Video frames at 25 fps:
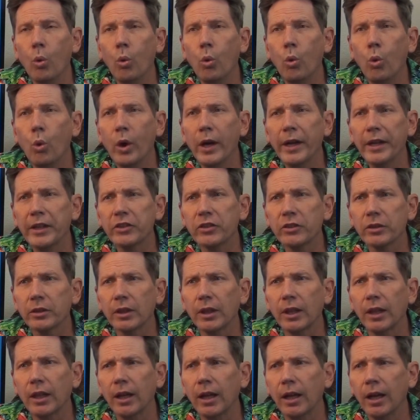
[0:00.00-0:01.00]
what
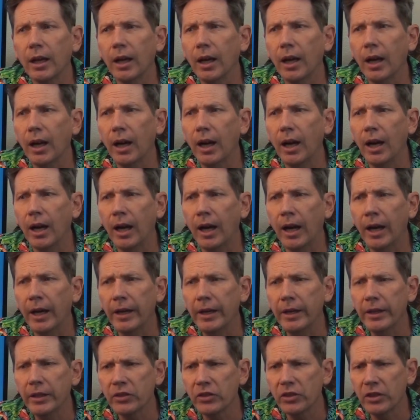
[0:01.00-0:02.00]

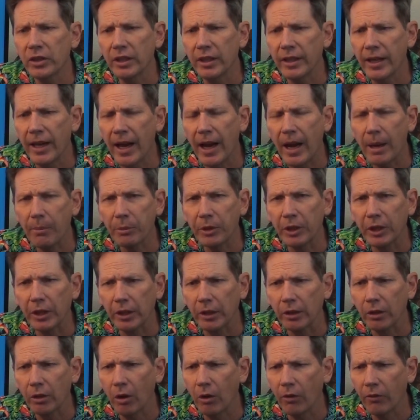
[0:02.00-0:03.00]
I see
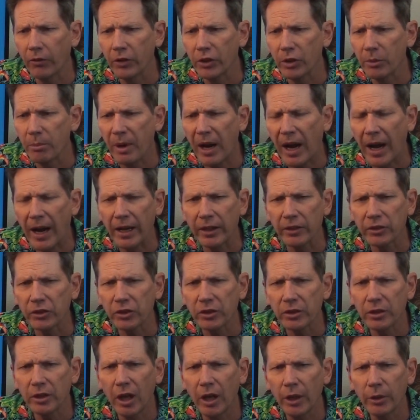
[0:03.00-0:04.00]
happening over the
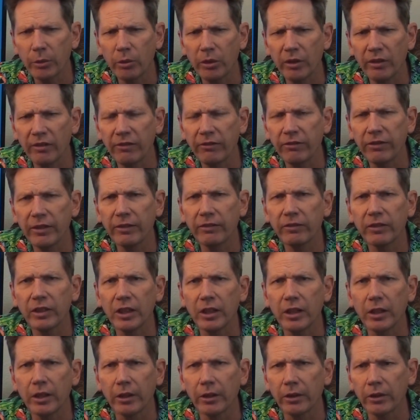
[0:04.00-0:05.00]
past 150
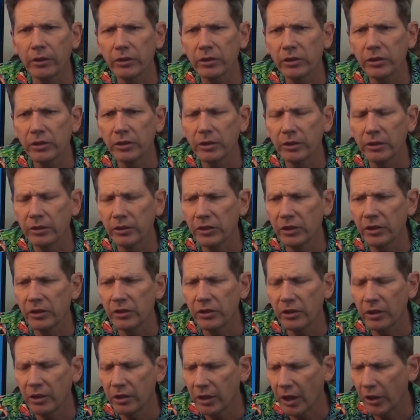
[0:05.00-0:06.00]
years
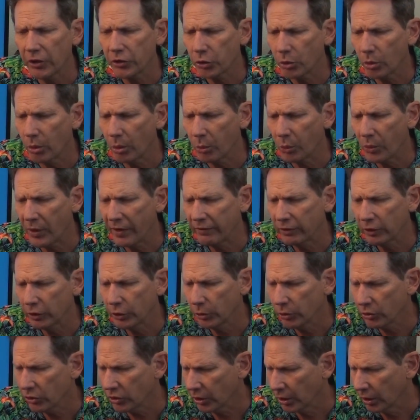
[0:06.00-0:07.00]
since the Industrial
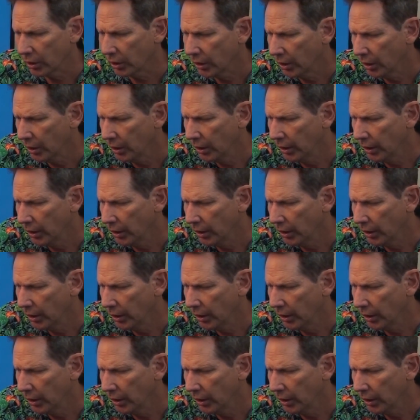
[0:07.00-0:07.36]
Revolution